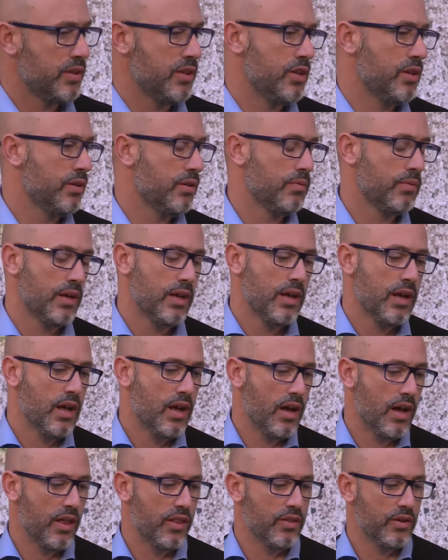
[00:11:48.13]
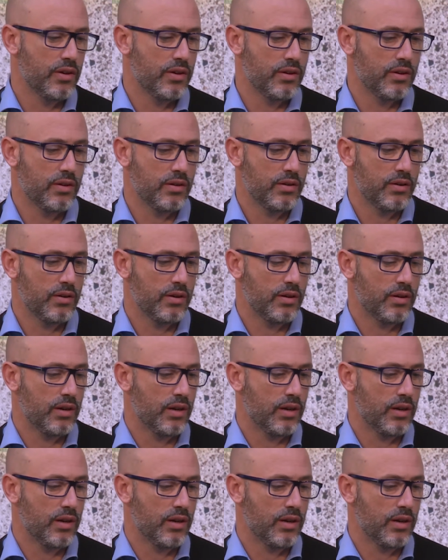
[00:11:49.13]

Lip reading: You know, other